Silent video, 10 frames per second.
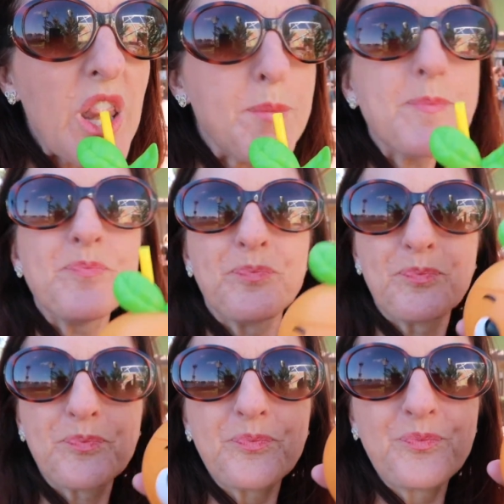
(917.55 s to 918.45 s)
Mm.
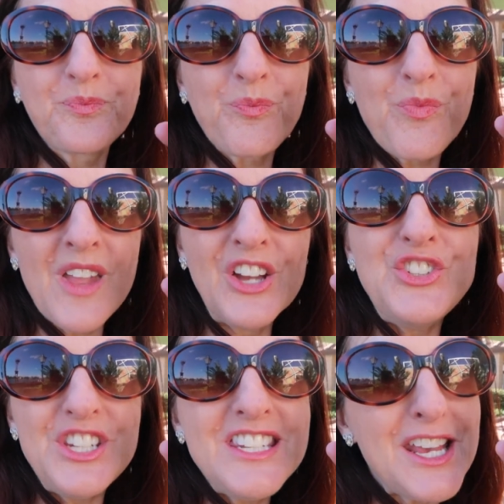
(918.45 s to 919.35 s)

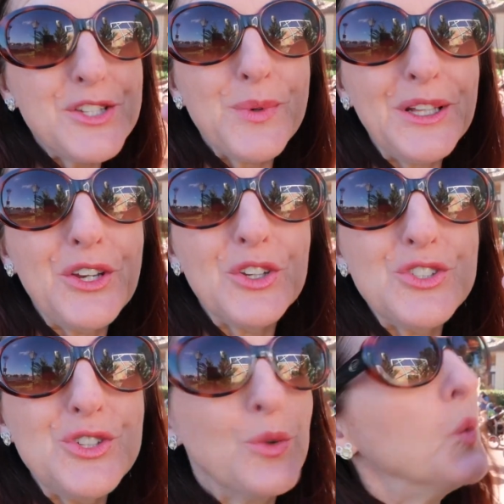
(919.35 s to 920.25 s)
She tastes really
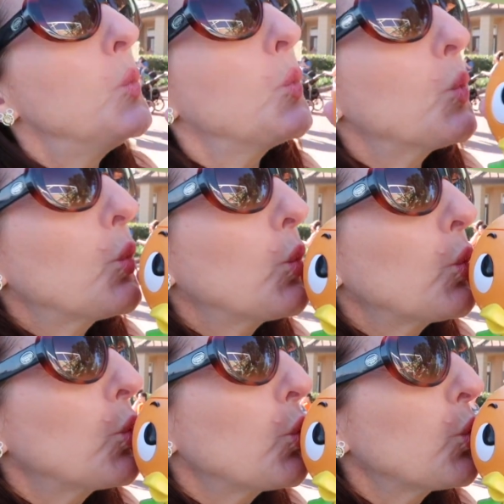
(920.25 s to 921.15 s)
good too.
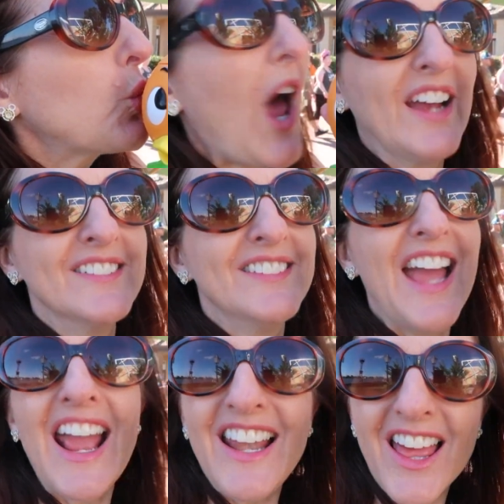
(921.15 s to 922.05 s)
Mm. Mwah
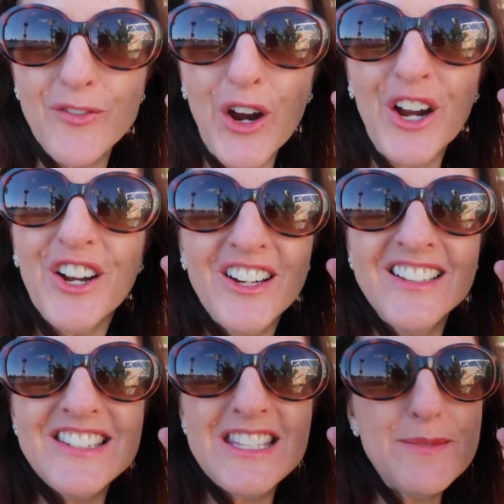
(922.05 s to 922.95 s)
her.
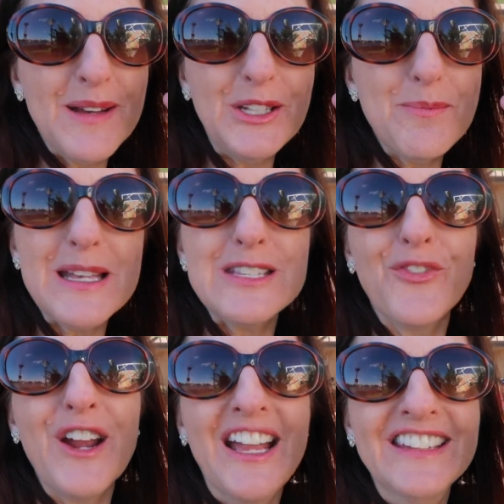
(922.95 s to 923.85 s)
She's my new best
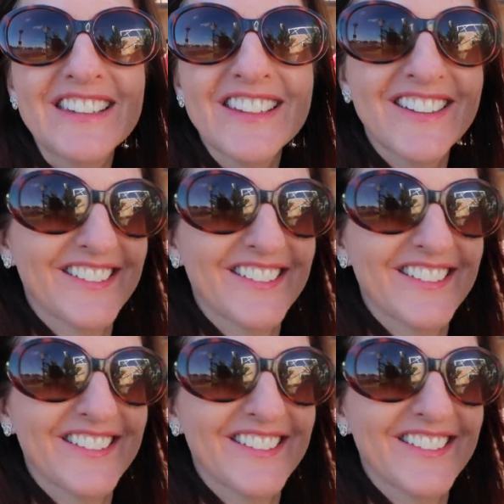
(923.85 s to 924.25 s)
friend.